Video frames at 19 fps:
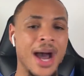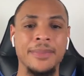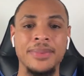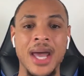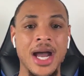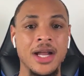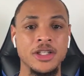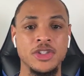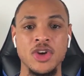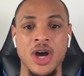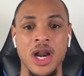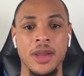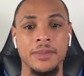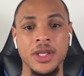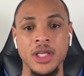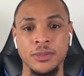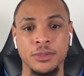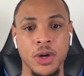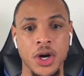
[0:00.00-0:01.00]
I'm not trying
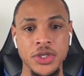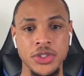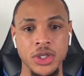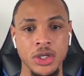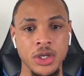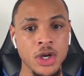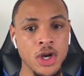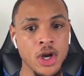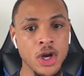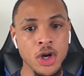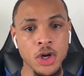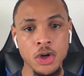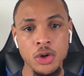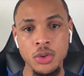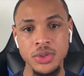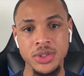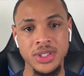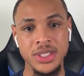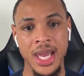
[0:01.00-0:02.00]
to be the person
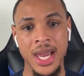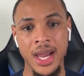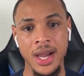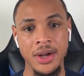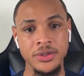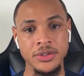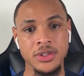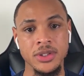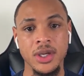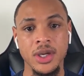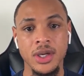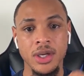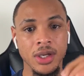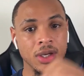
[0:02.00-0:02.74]
who sounds,